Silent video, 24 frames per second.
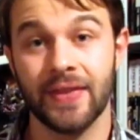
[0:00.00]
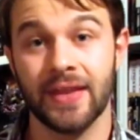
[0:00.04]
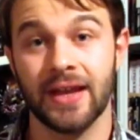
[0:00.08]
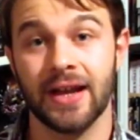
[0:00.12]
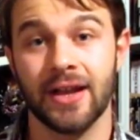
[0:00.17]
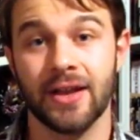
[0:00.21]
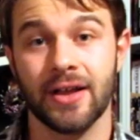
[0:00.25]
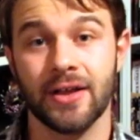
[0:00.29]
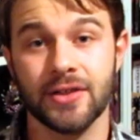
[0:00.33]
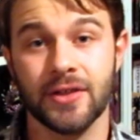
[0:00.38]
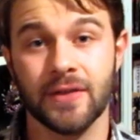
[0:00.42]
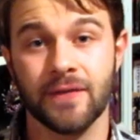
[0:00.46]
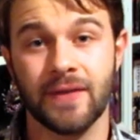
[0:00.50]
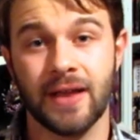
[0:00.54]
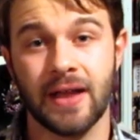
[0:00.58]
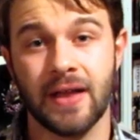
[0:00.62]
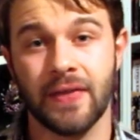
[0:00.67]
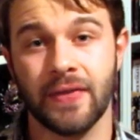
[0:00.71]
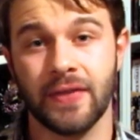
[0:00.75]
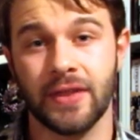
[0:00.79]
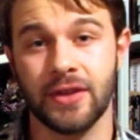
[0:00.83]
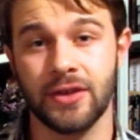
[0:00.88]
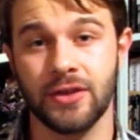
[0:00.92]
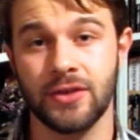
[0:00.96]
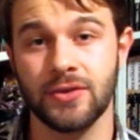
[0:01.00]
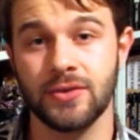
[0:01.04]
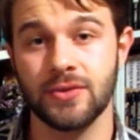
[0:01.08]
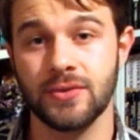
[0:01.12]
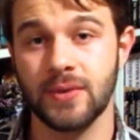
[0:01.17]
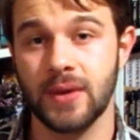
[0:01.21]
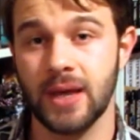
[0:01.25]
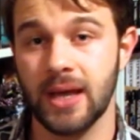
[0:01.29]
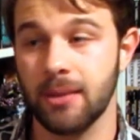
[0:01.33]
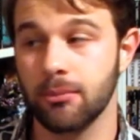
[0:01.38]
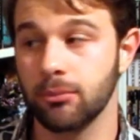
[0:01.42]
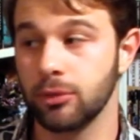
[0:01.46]
And then I also found the
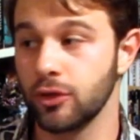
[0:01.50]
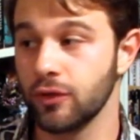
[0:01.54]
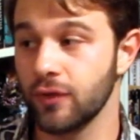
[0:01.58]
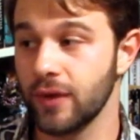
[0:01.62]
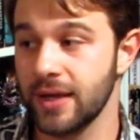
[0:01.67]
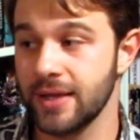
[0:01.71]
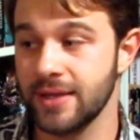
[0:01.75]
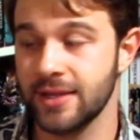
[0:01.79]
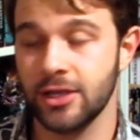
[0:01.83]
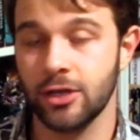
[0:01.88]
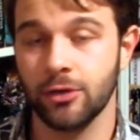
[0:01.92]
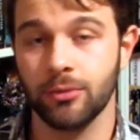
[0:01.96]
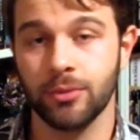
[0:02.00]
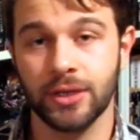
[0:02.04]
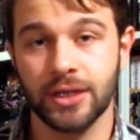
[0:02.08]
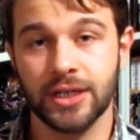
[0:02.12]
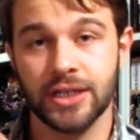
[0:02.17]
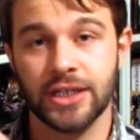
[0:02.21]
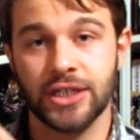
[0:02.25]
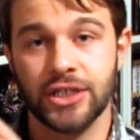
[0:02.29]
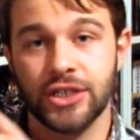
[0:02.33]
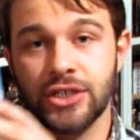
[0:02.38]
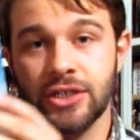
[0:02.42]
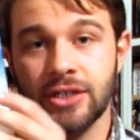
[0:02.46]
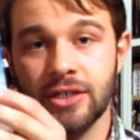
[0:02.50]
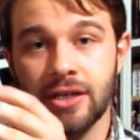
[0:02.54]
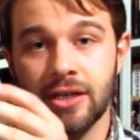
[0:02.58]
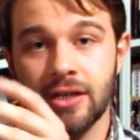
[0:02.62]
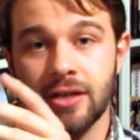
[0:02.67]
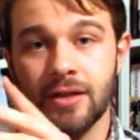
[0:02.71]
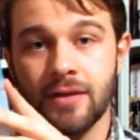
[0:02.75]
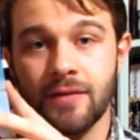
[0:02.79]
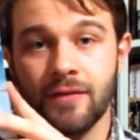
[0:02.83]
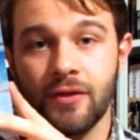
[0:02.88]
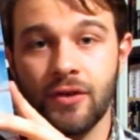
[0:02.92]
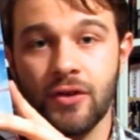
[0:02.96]
new Blu-ray Steelbook edition
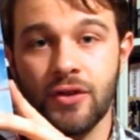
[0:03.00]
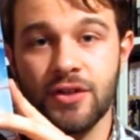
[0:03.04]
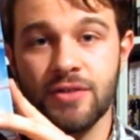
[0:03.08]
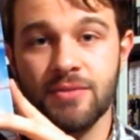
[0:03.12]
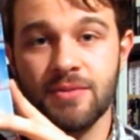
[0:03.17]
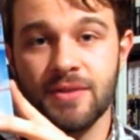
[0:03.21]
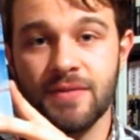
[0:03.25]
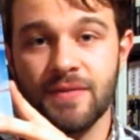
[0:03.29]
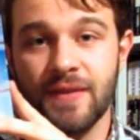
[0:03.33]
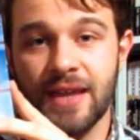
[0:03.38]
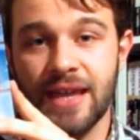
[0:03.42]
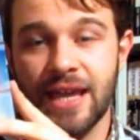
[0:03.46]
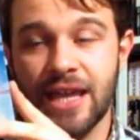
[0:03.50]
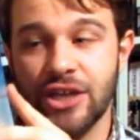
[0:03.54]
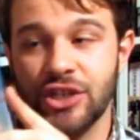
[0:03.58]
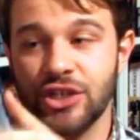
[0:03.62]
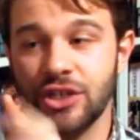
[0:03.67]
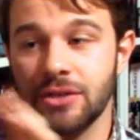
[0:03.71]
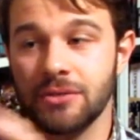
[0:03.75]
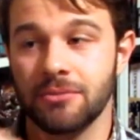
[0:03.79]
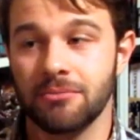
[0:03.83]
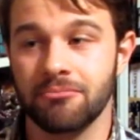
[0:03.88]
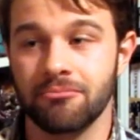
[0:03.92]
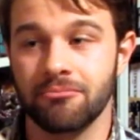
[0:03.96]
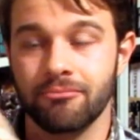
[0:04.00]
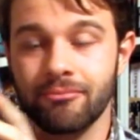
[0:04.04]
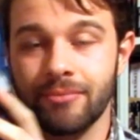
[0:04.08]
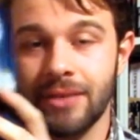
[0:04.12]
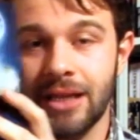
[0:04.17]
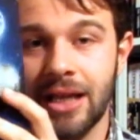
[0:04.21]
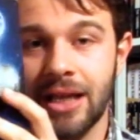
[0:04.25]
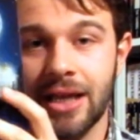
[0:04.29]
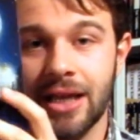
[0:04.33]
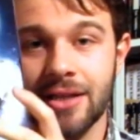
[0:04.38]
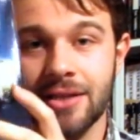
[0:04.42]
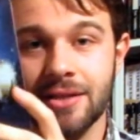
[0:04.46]
of Christmas Vacation,
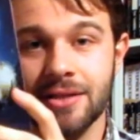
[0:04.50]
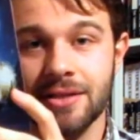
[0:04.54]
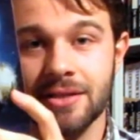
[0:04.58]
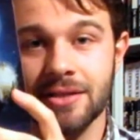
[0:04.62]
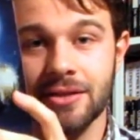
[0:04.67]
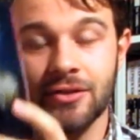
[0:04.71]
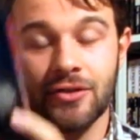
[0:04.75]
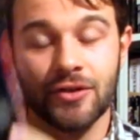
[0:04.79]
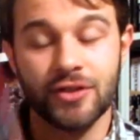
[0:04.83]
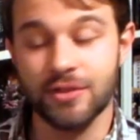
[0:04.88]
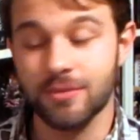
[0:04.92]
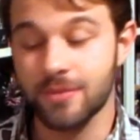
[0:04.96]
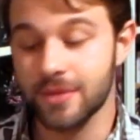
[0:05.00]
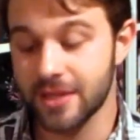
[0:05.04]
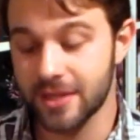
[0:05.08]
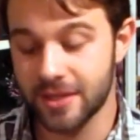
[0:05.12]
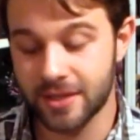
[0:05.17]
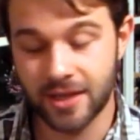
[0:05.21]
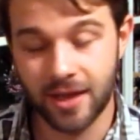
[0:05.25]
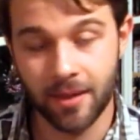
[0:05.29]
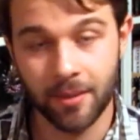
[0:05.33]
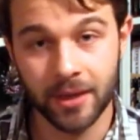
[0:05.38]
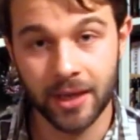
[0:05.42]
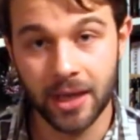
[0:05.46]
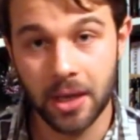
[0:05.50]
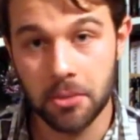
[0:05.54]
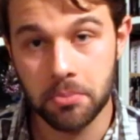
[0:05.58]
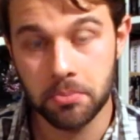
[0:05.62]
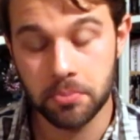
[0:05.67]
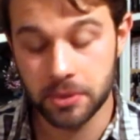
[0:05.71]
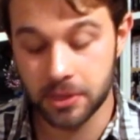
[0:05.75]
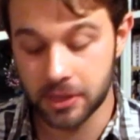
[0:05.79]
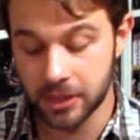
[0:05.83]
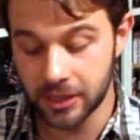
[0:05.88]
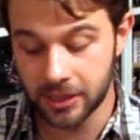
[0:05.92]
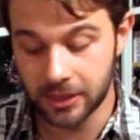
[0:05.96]
because Christmas is coming up
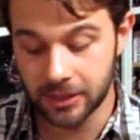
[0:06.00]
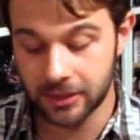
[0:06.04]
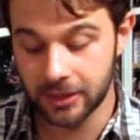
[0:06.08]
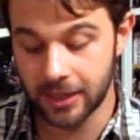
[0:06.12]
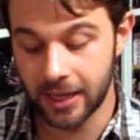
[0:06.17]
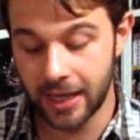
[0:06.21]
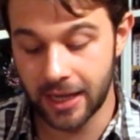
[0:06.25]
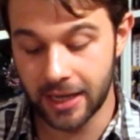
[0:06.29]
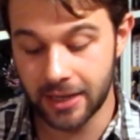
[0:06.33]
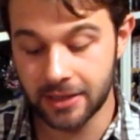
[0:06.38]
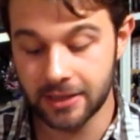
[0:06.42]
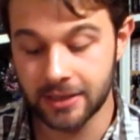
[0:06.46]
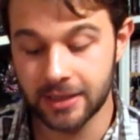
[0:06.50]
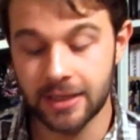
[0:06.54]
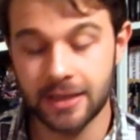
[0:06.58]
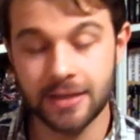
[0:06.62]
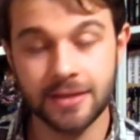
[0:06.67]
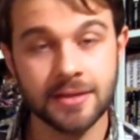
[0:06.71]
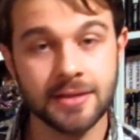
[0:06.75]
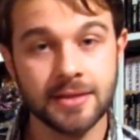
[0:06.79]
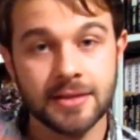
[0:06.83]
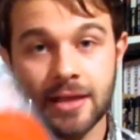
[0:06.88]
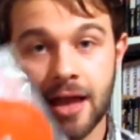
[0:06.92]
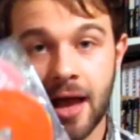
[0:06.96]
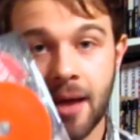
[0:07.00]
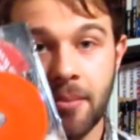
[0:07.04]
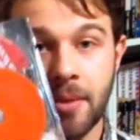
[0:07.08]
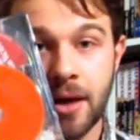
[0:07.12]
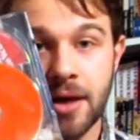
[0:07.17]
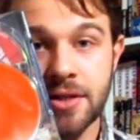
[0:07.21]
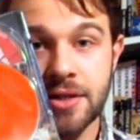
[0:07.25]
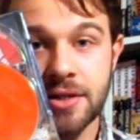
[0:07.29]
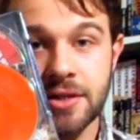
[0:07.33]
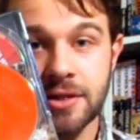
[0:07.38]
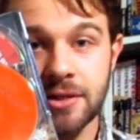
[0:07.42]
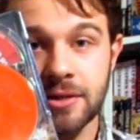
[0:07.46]
and it's a
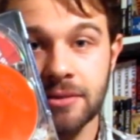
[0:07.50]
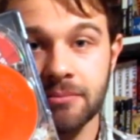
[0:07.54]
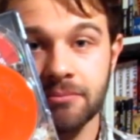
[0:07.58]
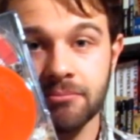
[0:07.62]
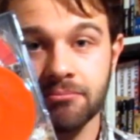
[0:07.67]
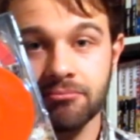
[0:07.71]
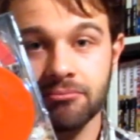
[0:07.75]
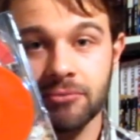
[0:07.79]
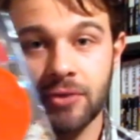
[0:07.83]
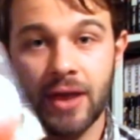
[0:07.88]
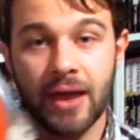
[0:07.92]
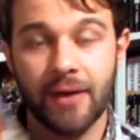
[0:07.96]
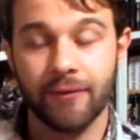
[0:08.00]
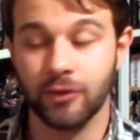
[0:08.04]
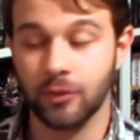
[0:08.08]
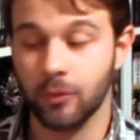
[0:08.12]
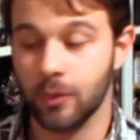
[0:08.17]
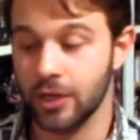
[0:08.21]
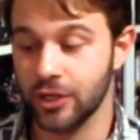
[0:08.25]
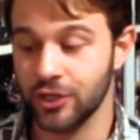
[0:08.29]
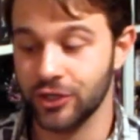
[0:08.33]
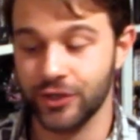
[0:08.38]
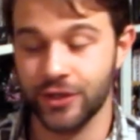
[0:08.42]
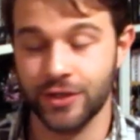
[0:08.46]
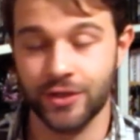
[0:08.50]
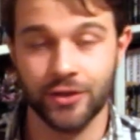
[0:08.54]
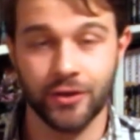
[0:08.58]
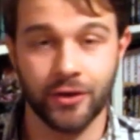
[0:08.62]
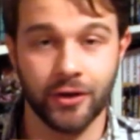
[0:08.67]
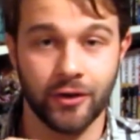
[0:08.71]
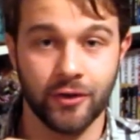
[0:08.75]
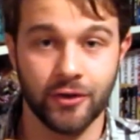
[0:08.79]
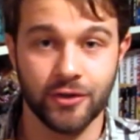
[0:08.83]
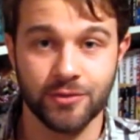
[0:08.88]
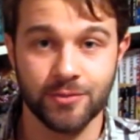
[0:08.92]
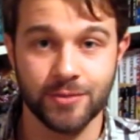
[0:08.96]
must. You have to watch this
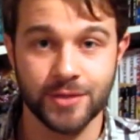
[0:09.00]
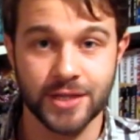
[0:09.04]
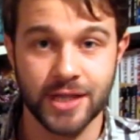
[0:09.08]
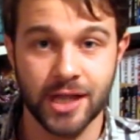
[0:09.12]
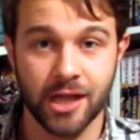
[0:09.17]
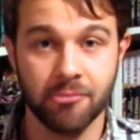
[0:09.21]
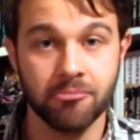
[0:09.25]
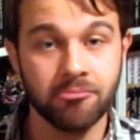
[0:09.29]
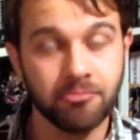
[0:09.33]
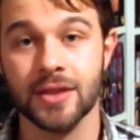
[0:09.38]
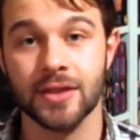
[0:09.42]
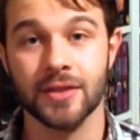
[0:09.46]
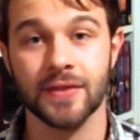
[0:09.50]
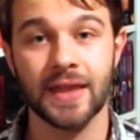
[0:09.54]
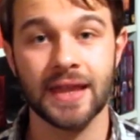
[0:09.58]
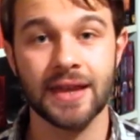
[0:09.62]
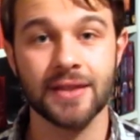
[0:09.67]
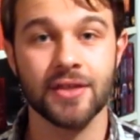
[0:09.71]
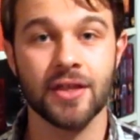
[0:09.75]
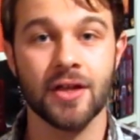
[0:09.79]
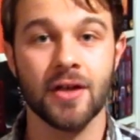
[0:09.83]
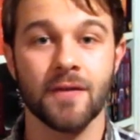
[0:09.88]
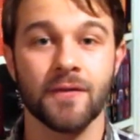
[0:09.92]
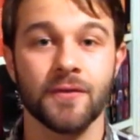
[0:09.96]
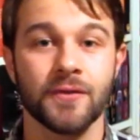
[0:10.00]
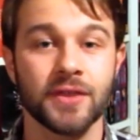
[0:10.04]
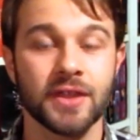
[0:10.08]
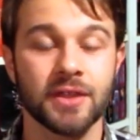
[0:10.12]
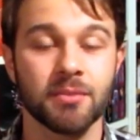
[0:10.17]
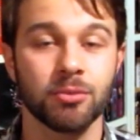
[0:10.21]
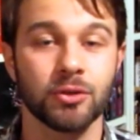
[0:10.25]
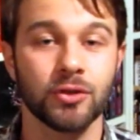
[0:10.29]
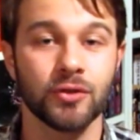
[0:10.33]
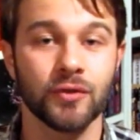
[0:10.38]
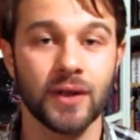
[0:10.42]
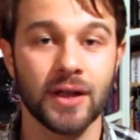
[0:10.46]
during Christmas time. So that is all for this
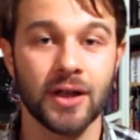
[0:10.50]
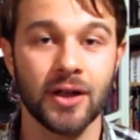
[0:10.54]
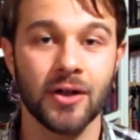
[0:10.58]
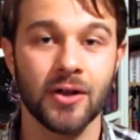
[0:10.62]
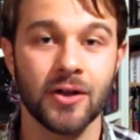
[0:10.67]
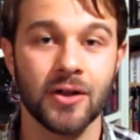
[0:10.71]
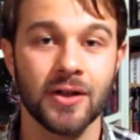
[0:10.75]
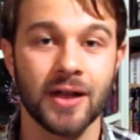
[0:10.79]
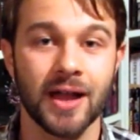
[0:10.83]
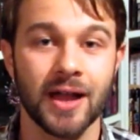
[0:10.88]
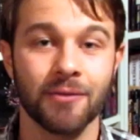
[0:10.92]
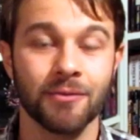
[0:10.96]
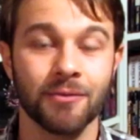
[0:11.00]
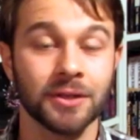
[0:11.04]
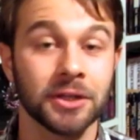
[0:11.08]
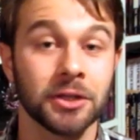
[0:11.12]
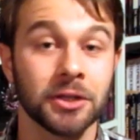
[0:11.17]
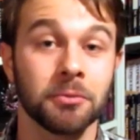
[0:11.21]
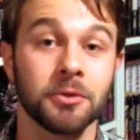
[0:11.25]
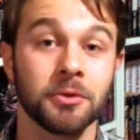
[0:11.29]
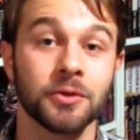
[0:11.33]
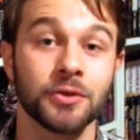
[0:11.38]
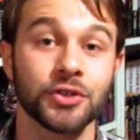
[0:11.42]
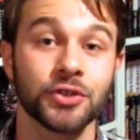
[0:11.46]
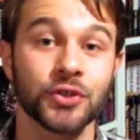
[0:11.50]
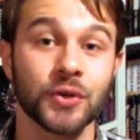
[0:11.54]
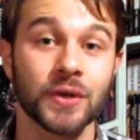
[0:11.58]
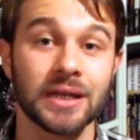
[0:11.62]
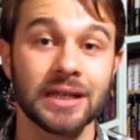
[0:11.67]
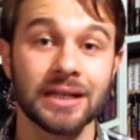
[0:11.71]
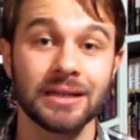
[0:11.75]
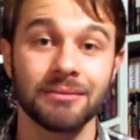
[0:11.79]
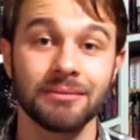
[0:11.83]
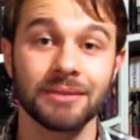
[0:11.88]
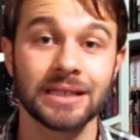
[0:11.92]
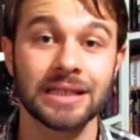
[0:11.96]
Blu-ray haul. I really hope you enjoyed
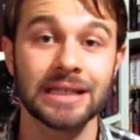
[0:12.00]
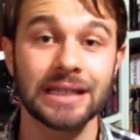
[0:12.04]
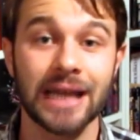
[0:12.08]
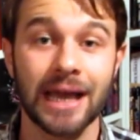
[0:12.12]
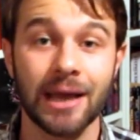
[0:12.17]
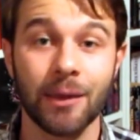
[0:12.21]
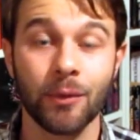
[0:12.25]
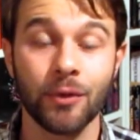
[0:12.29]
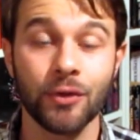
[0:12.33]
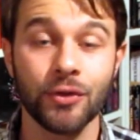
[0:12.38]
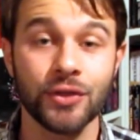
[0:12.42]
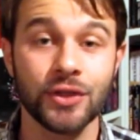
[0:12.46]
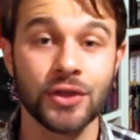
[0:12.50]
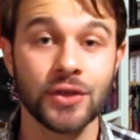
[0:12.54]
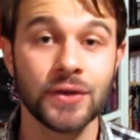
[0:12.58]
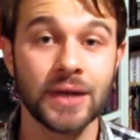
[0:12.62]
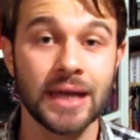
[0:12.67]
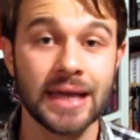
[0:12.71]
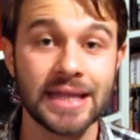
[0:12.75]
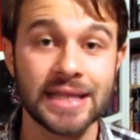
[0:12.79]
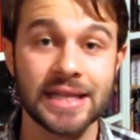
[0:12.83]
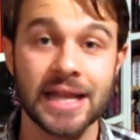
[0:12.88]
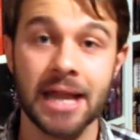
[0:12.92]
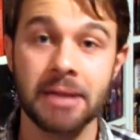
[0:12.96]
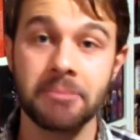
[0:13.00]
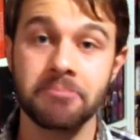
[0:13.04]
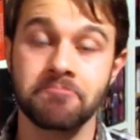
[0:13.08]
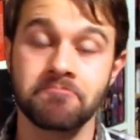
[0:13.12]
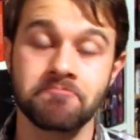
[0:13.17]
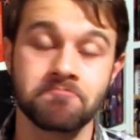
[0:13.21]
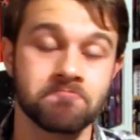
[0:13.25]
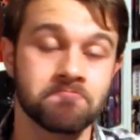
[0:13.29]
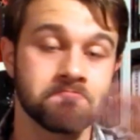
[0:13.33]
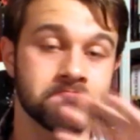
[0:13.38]
it, and I will see you next time.